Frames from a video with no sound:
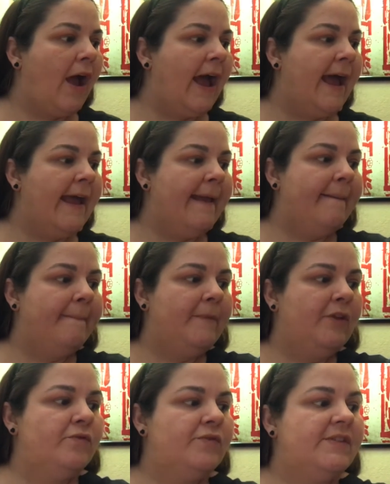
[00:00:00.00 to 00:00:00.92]
am
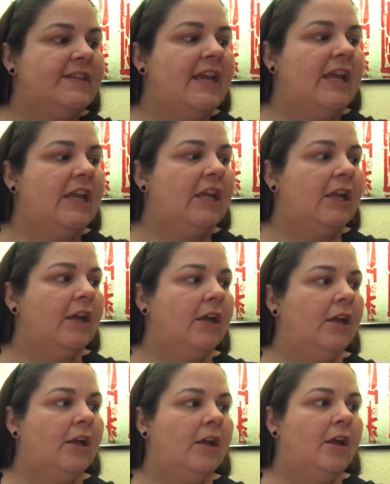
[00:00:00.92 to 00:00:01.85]
using
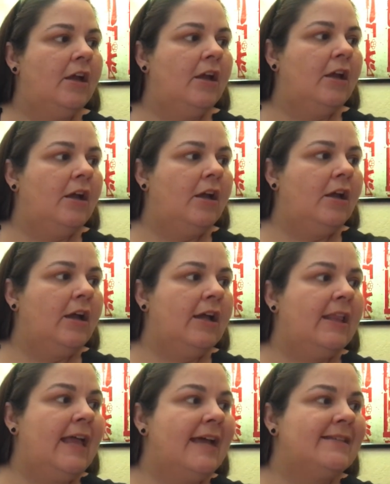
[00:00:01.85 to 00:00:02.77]

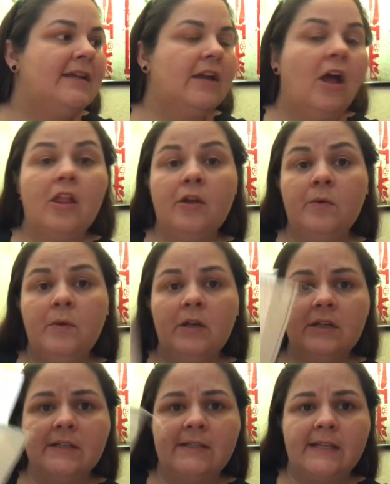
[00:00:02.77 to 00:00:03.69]
Classic
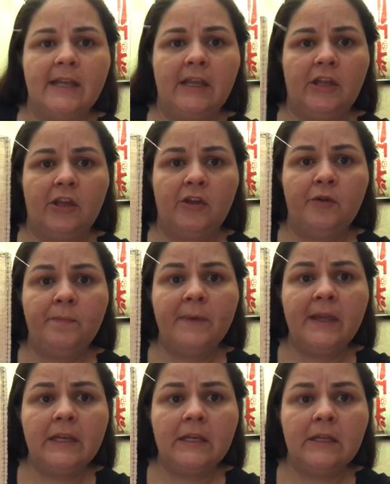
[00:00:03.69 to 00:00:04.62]
Colorworks in
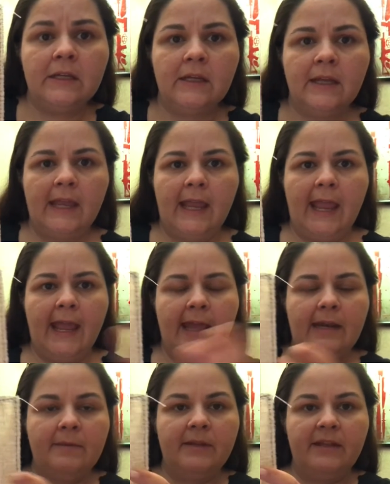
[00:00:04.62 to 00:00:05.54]
Cupid,
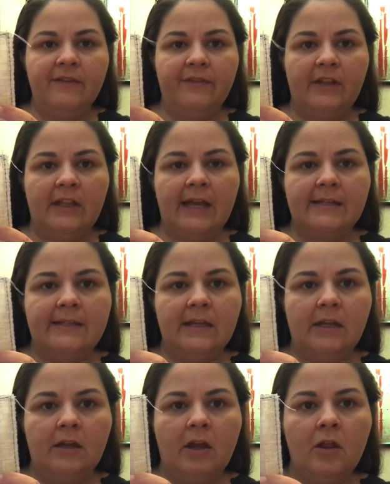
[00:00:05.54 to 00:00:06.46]
and I believe
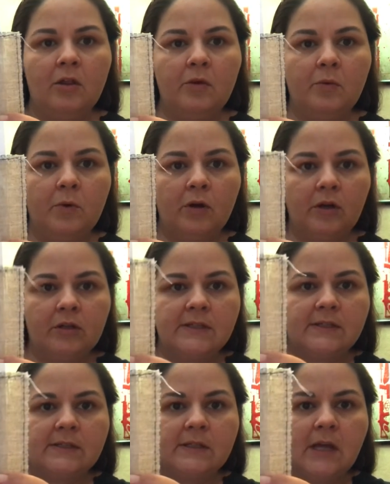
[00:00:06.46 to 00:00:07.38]
Classic
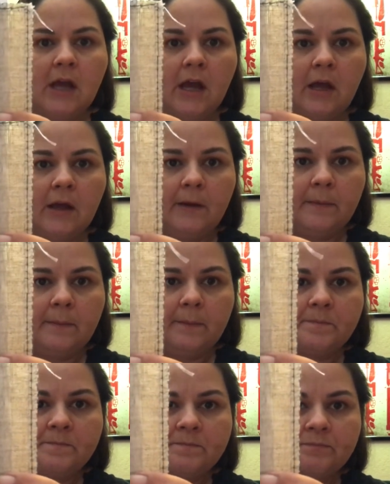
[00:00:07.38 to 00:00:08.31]
Colorworks
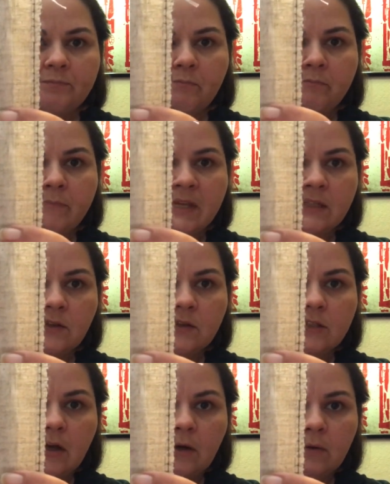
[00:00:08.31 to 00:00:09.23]

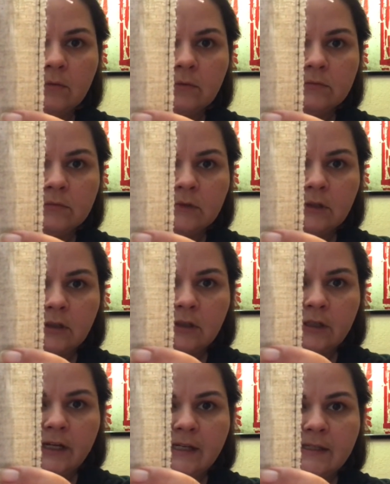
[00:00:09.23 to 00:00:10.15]
Mistletoe
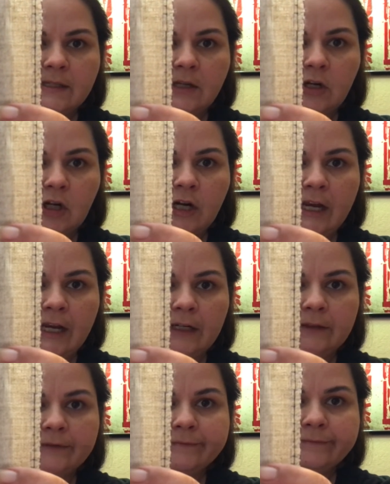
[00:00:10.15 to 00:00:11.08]
is the
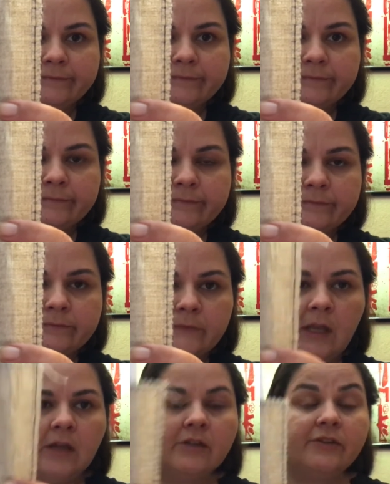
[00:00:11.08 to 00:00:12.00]
green.
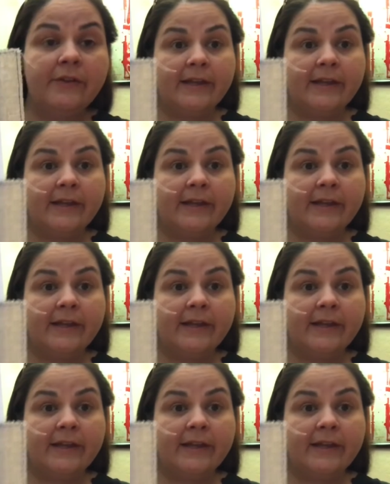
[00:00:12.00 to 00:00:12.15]
So